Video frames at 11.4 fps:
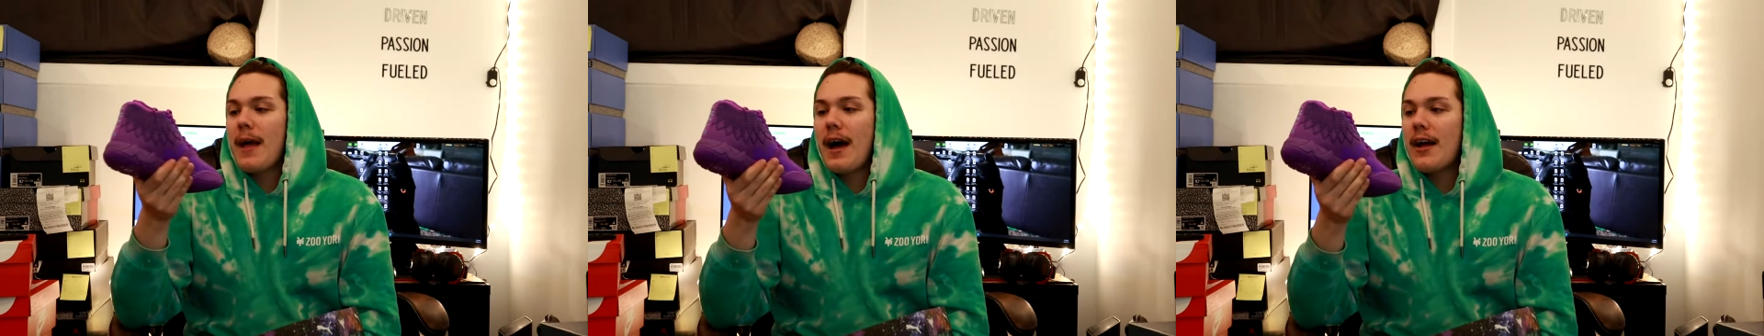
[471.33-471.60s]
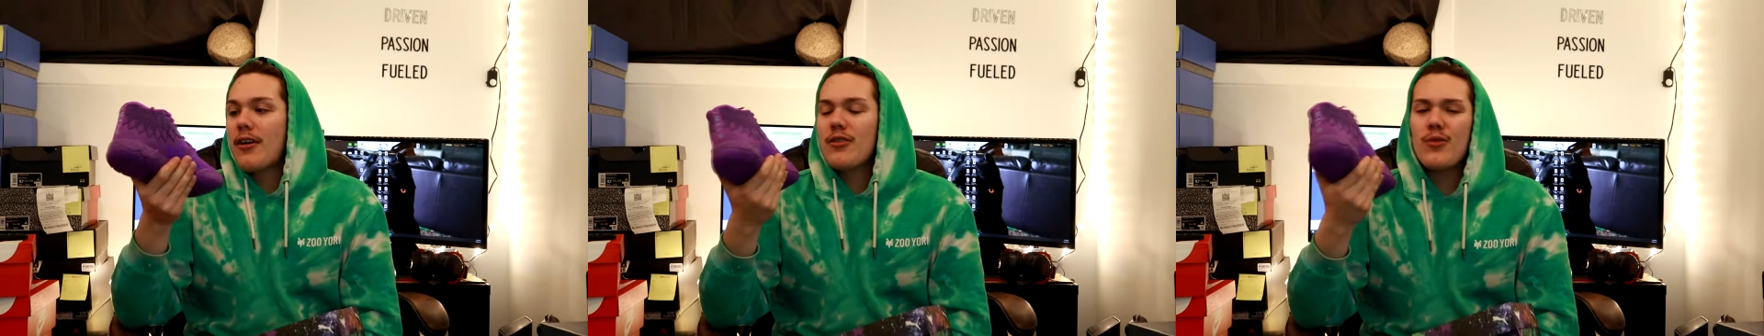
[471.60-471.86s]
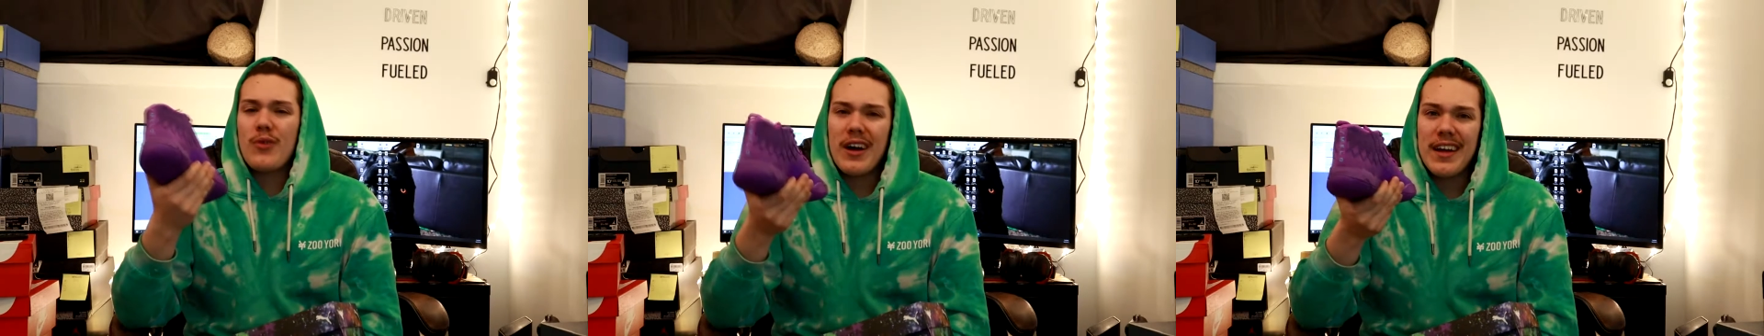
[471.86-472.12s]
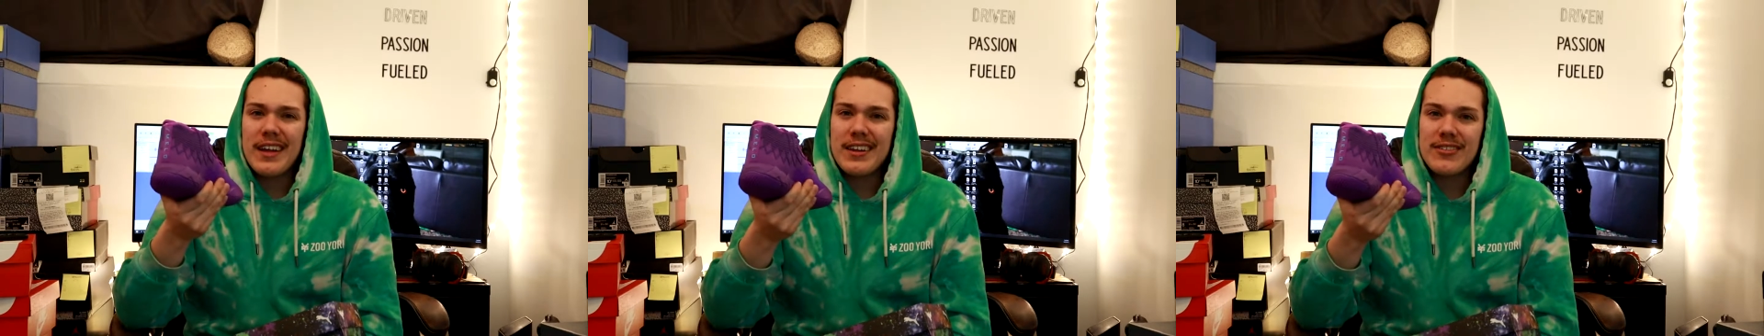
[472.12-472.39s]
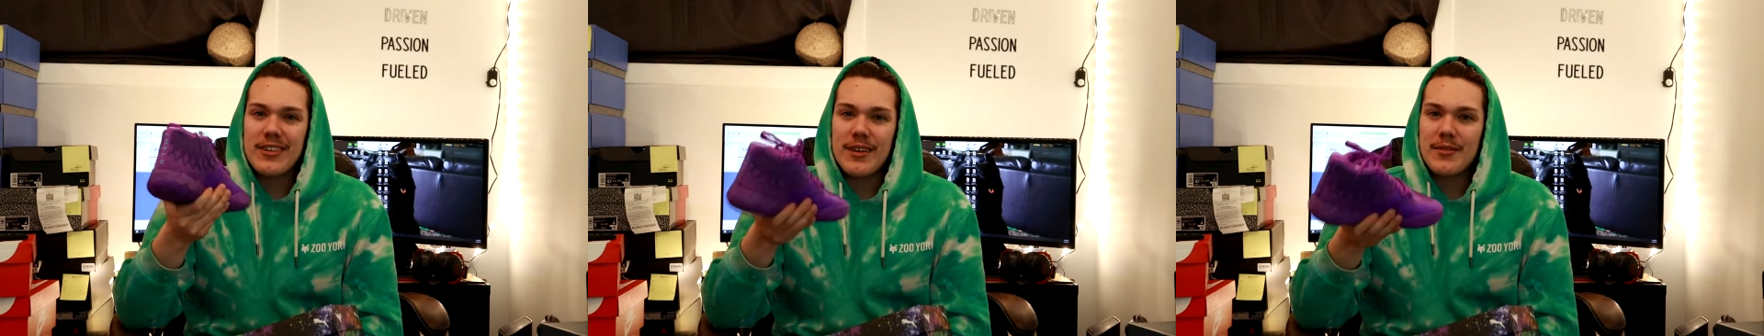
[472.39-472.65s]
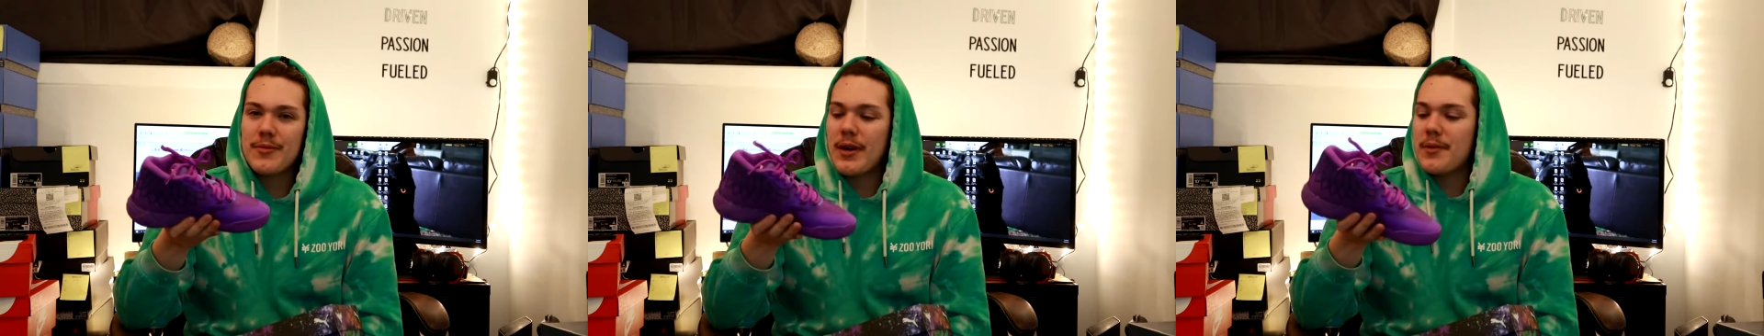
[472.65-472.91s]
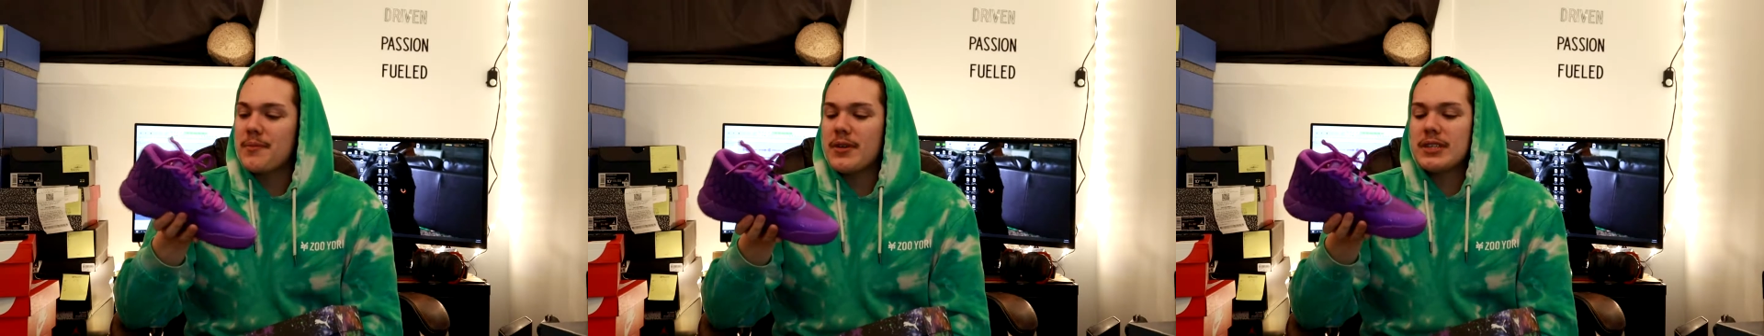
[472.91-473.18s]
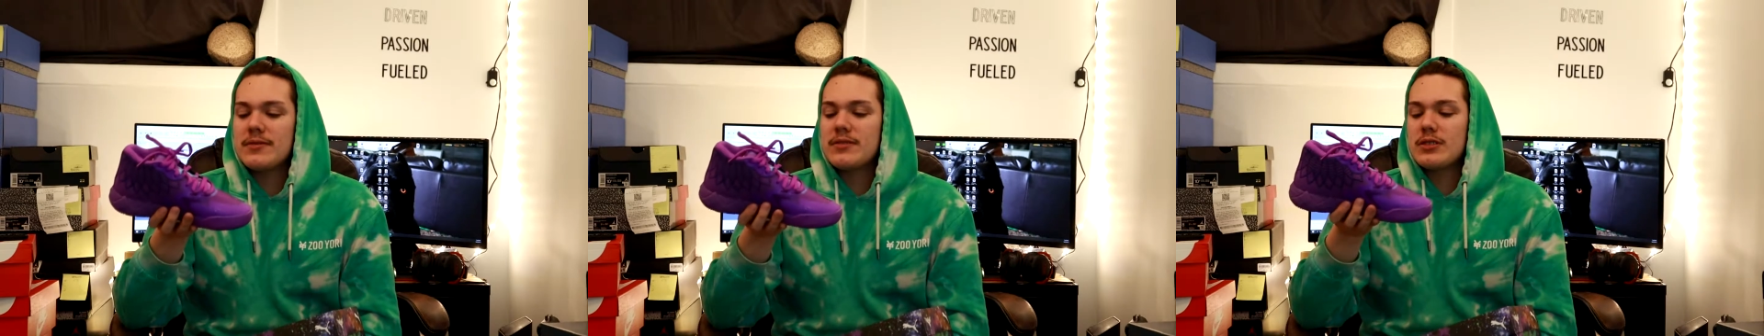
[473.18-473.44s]
I don't know why I didn't grab them. I
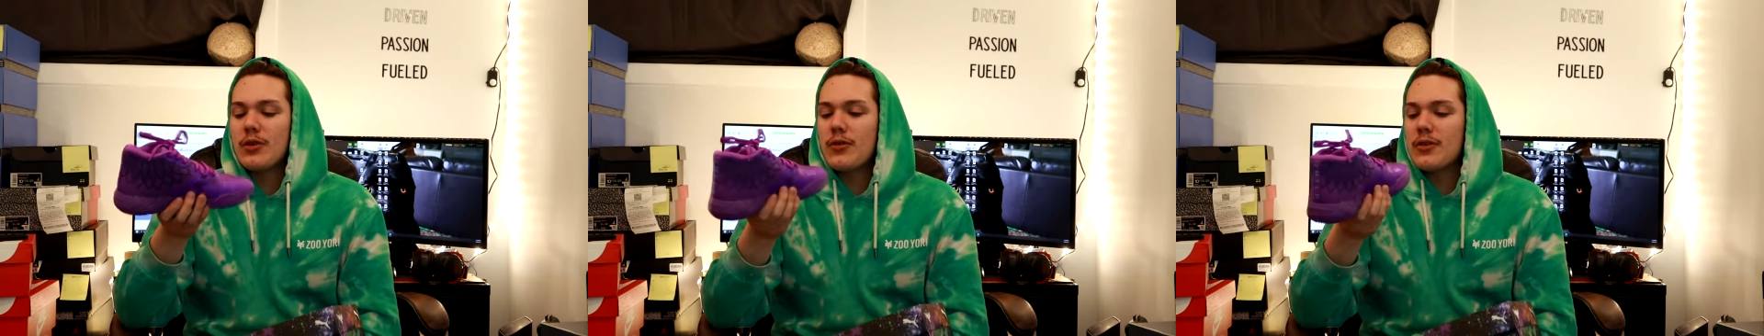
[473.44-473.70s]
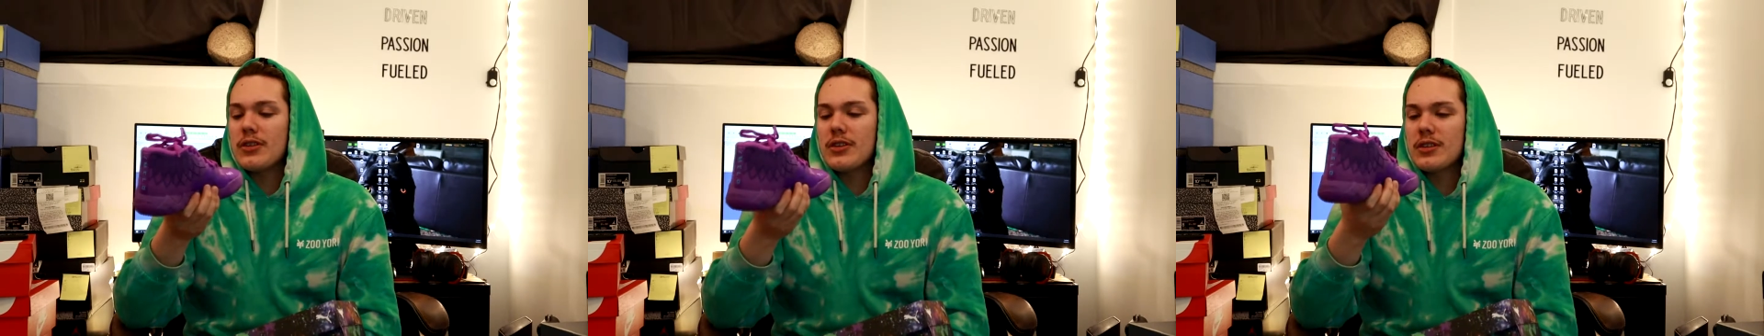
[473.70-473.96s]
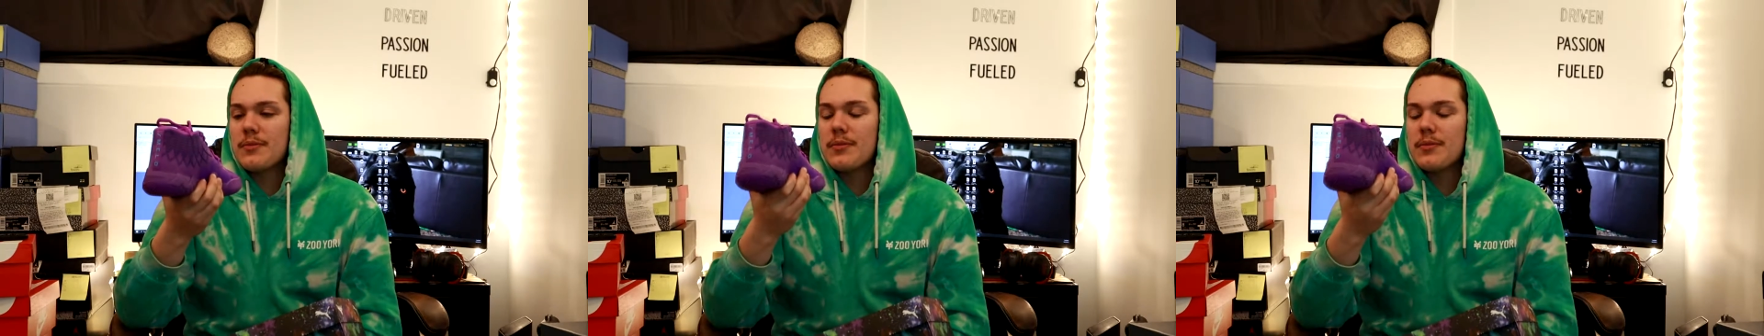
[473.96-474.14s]
must have just overlooked them,